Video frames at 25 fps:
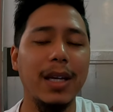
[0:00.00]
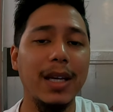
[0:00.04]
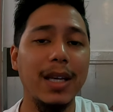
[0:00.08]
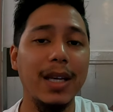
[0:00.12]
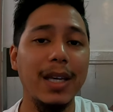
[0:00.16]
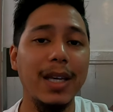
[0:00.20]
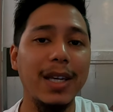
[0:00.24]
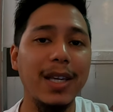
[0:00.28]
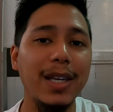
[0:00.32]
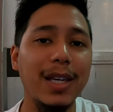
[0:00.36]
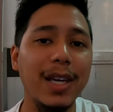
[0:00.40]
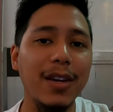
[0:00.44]

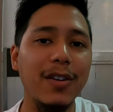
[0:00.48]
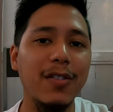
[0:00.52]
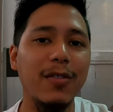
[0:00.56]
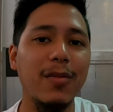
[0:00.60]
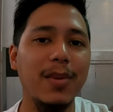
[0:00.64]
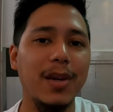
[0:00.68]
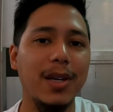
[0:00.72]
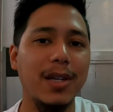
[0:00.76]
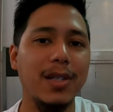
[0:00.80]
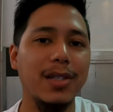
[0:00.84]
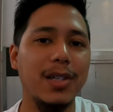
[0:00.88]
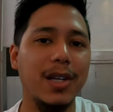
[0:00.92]
He
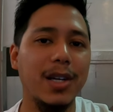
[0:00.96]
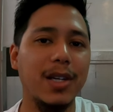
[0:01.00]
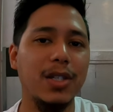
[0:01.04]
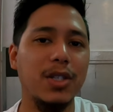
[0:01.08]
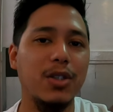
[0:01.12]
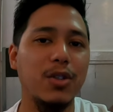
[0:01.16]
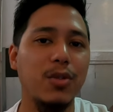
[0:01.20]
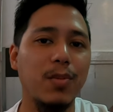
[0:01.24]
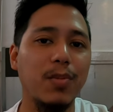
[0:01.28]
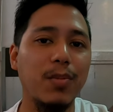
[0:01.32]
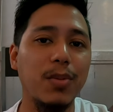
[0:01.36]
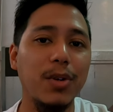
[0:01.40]
gave me a
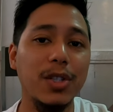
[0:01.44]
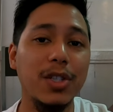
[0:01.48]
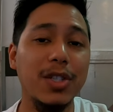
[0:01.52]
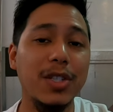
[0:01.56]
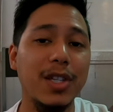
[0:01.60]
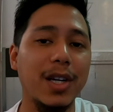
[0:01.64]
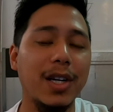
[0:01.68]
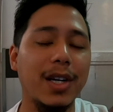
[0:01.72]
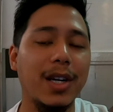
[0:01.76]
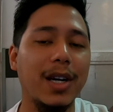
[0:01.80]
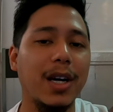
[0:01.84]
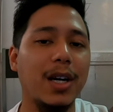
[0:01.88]
chance to push the